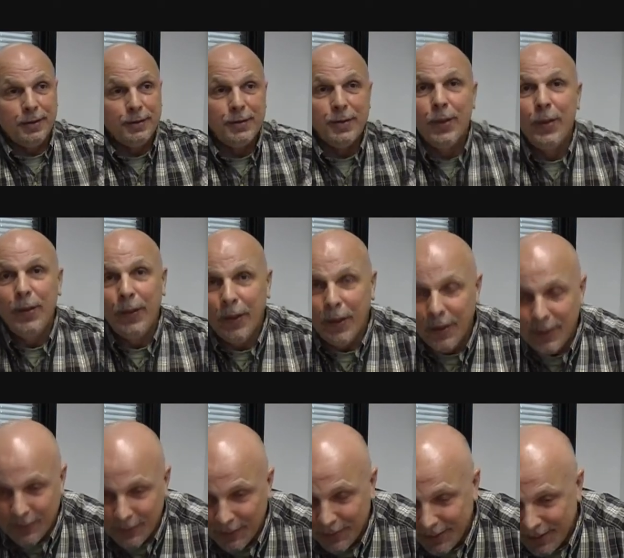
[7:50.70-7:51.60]
is no
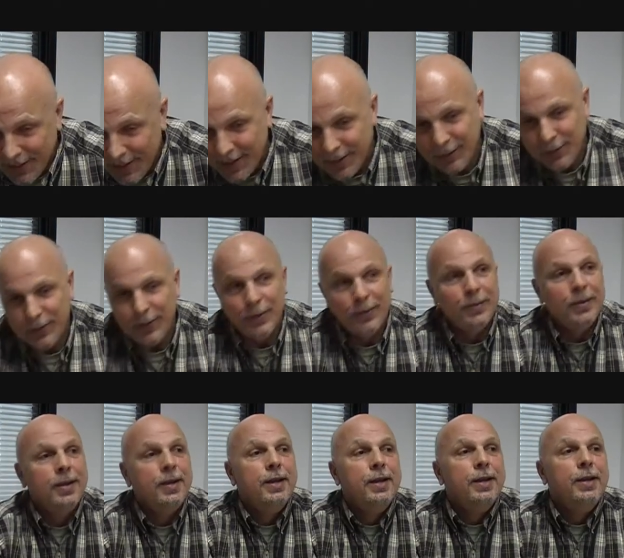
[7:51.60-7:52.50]
longer an issue.
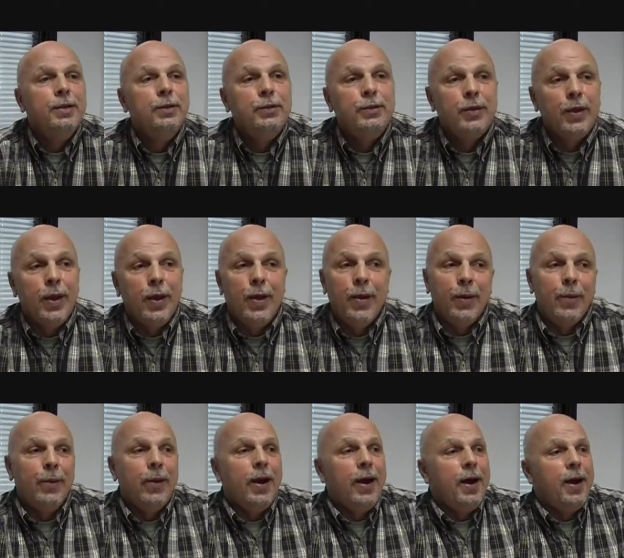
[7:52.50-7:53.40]

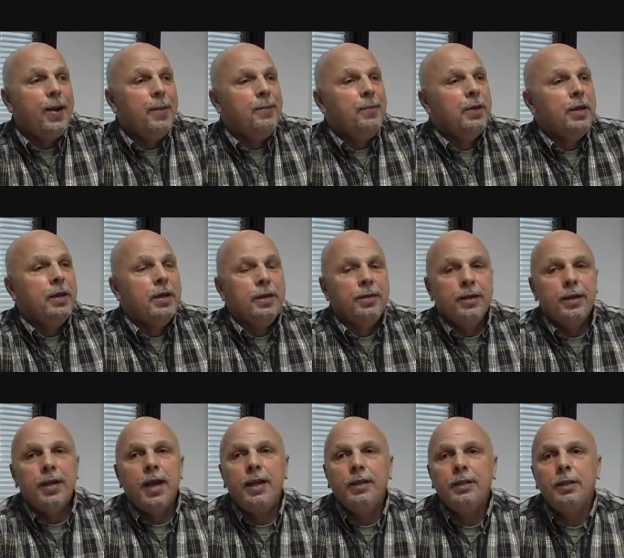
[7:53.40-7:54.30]
so, um, the
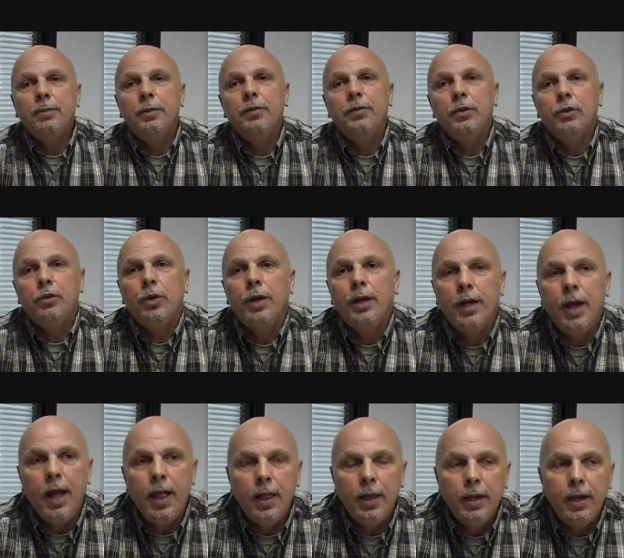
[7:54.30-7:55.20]
concept of a drug
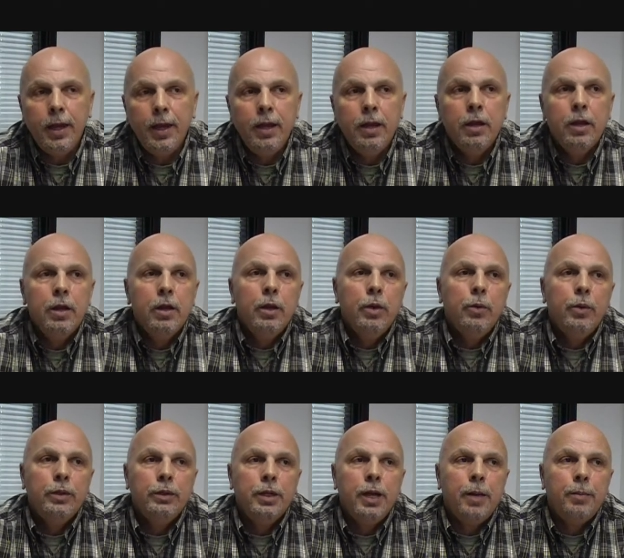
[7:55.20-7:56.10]
holiday
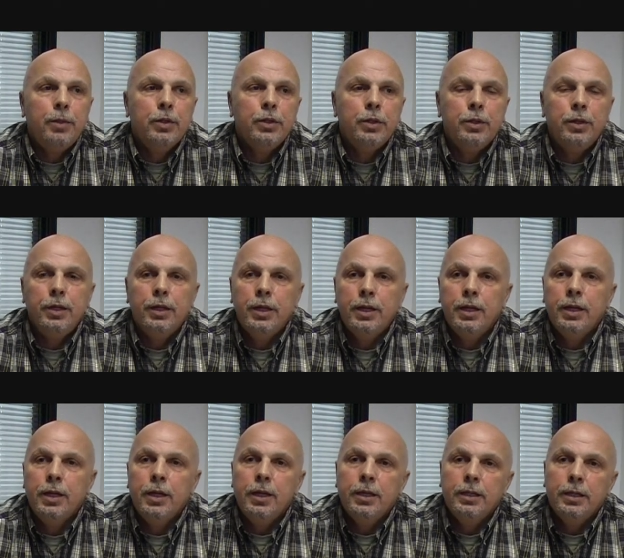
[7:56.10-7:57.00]
was an
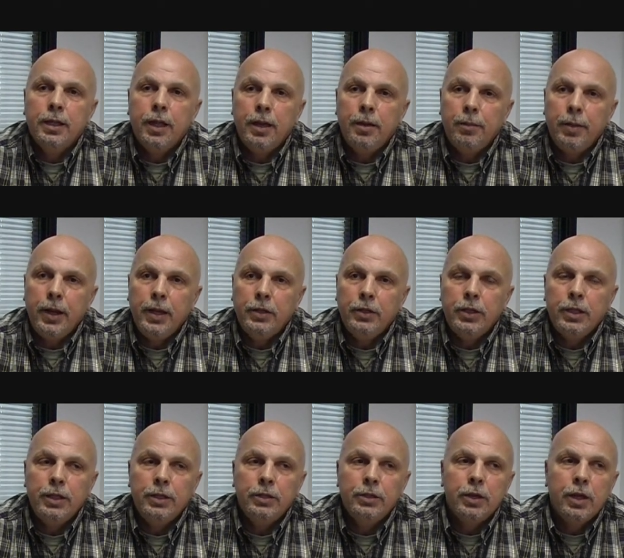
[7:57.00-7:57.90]
opportunity to let
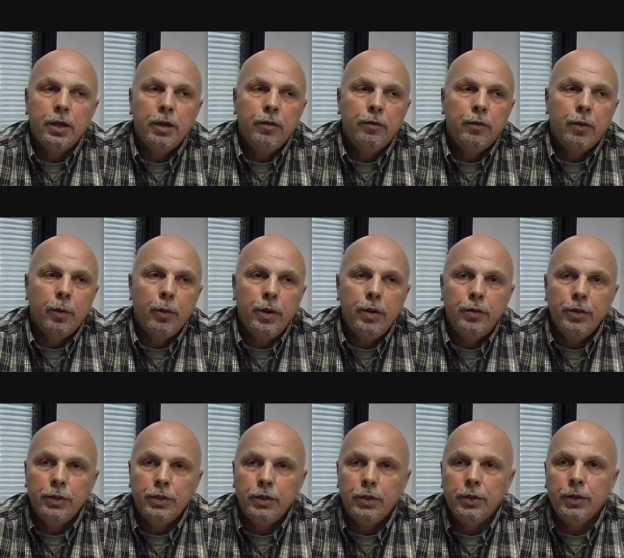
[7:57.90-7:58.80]
patients for one
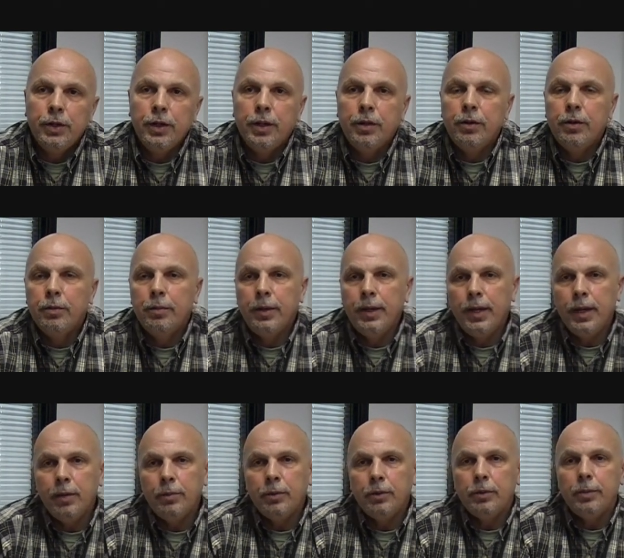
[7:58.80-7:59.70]
reason or another,
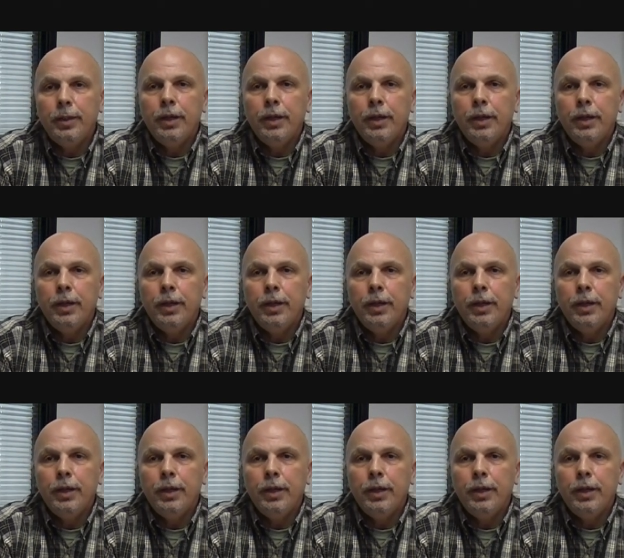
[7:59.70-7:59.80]
be able to